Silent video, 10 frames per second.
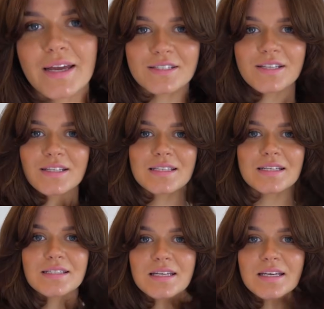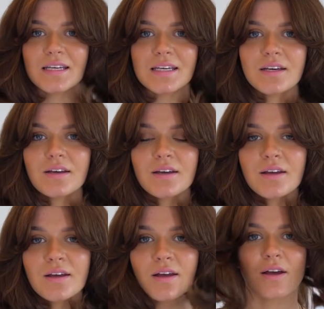Okay, so this is
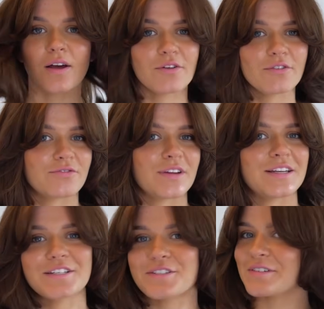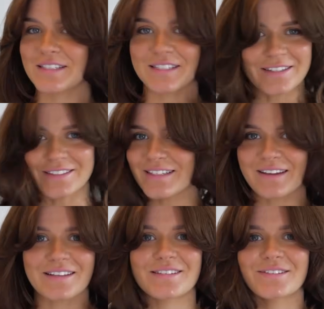the finished
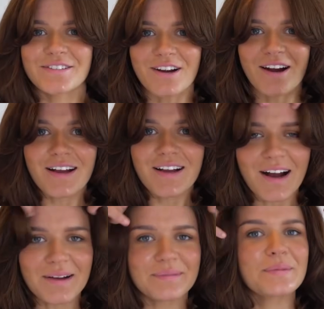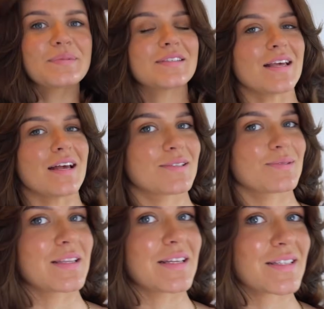result now that it's all dry. I'm
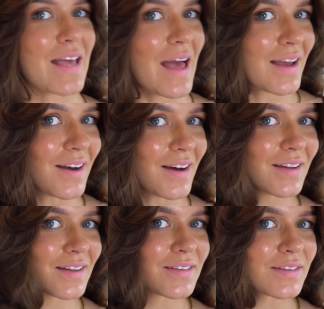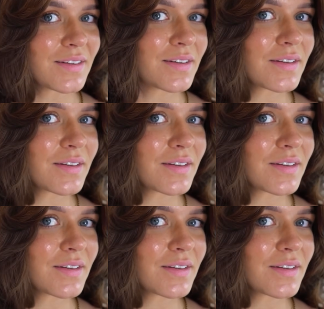obsessed with this haircut.